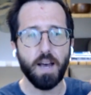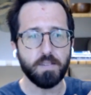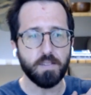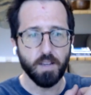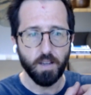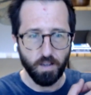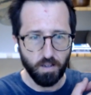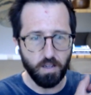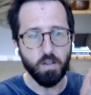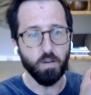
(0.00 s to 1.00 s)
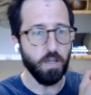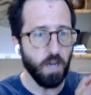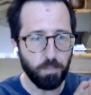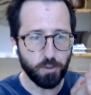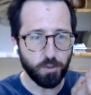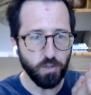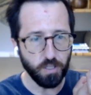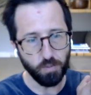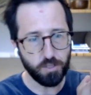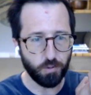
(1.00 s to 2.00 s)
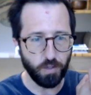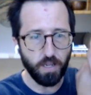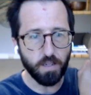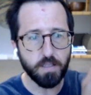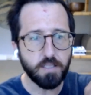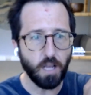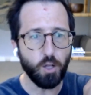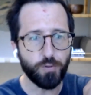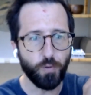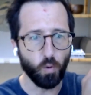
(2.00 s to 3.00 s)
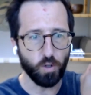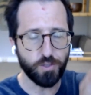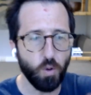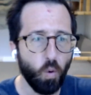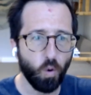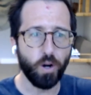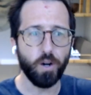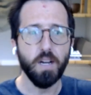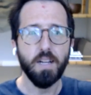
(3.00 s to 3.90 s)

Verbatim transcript: whether that's oh, an opportunity was created in Salesforce,